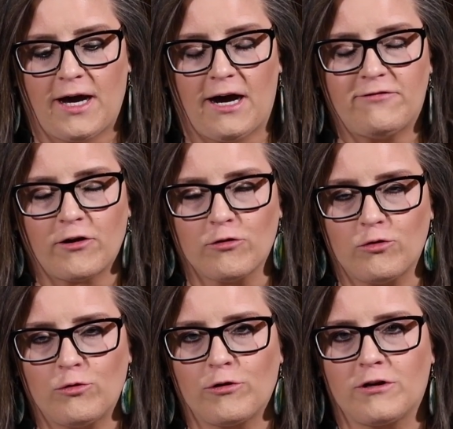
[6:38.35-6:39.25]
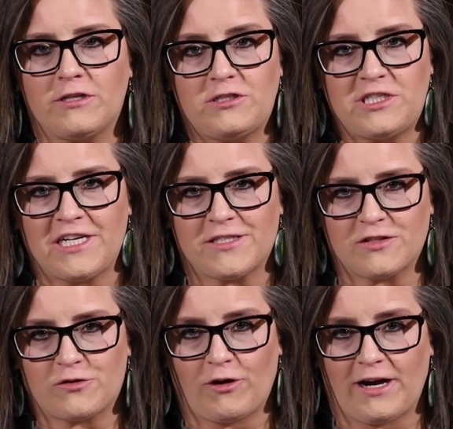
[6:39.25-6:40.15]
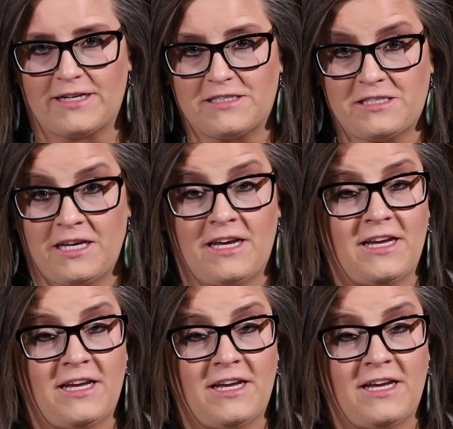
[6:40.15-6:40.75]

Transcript: of our Lord Jesus Christ.